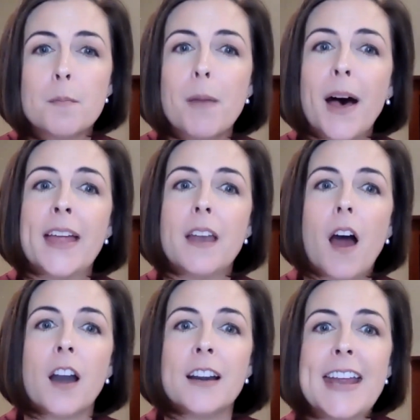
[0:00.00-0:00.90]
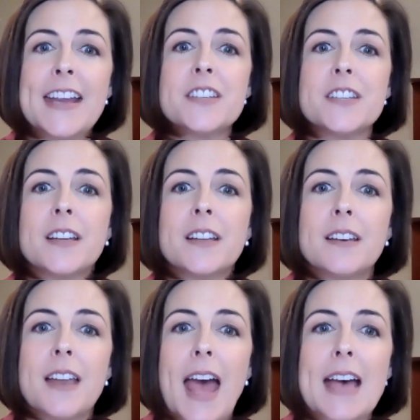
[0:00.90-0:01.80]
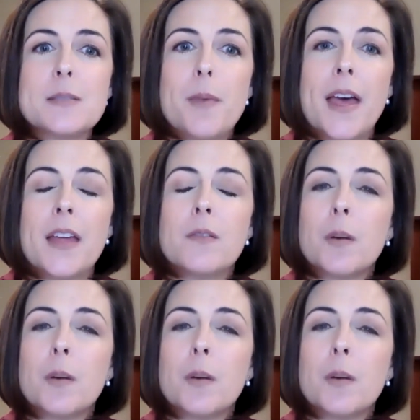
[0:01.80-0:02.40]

But our nation has been